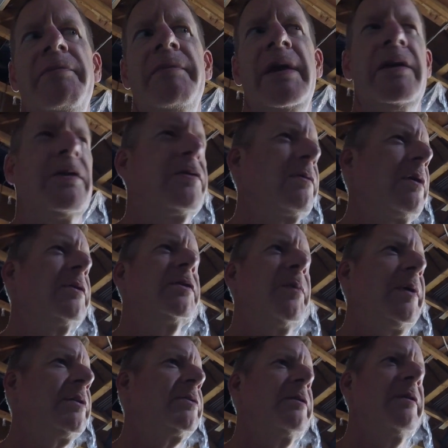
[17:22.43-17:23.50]
Either throughout the
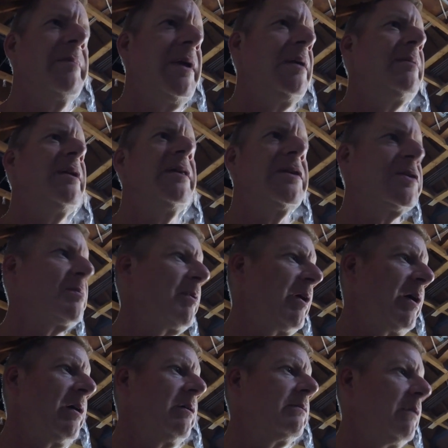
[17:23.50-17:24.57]
winter or maybe in the
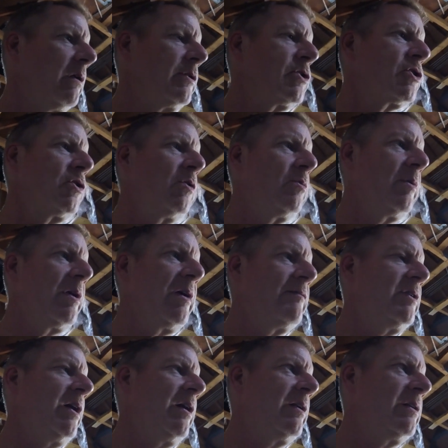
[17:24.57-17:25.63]
spring, I'll show what
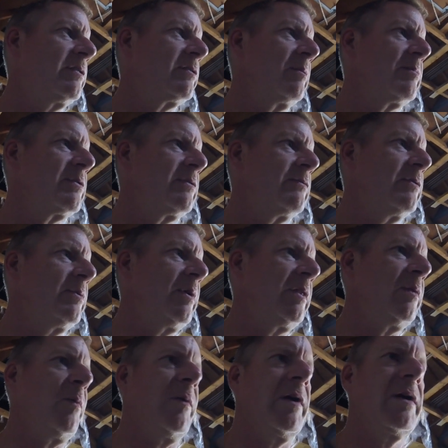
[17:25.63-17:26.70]
I've done in terms of
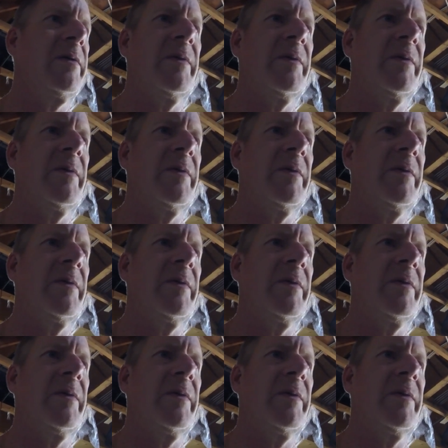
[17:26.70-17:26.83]
doing the work